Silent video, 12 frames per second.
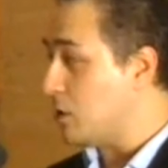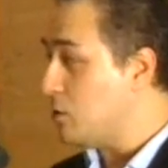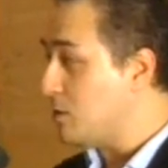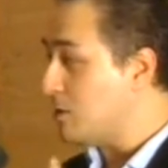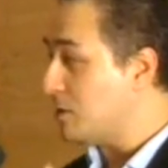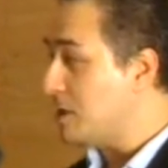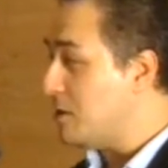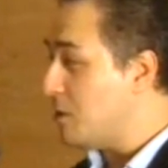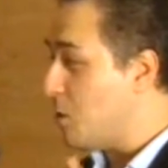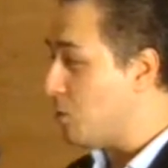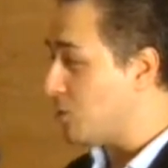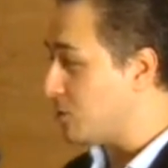you will see the
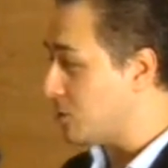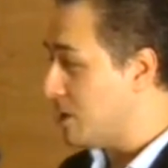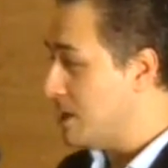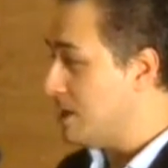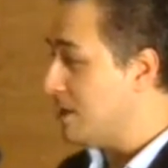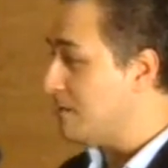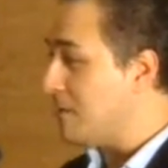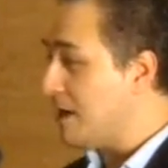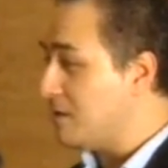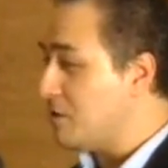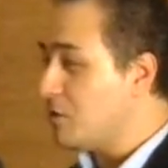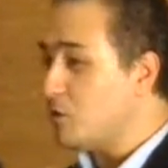halls
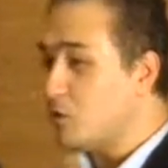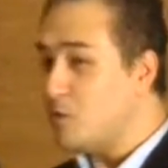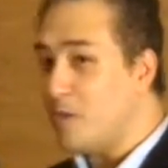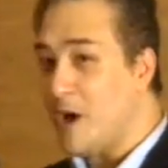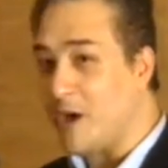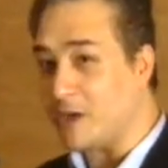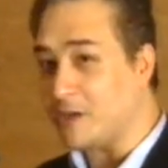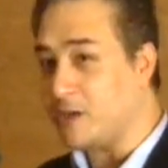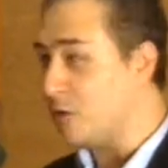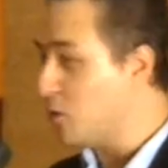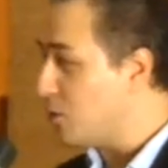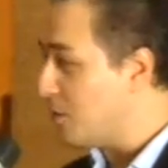divided into 2 parts,
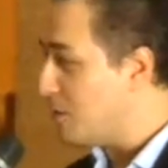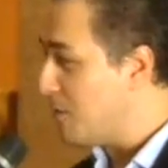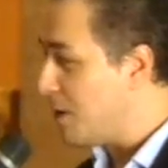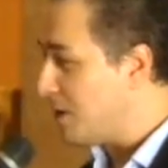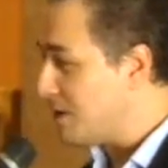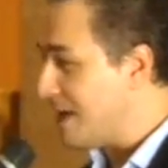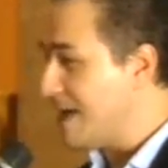the northern part